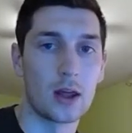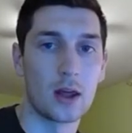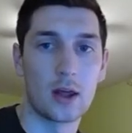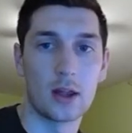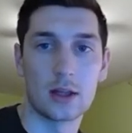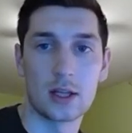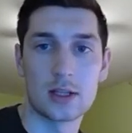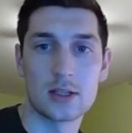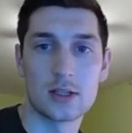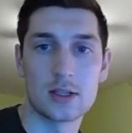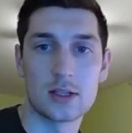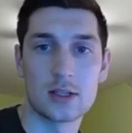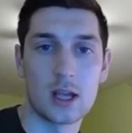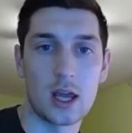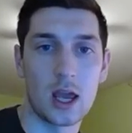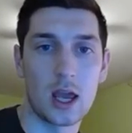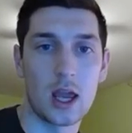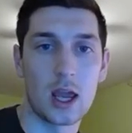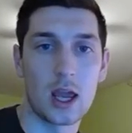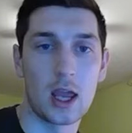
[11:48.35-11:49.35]
let's just
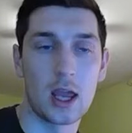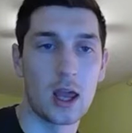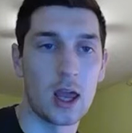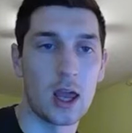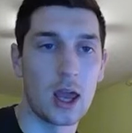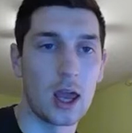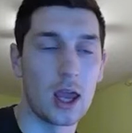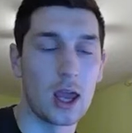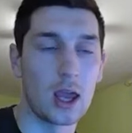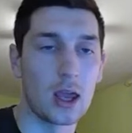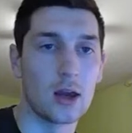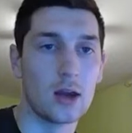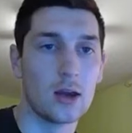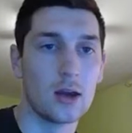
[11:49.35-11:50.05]
say a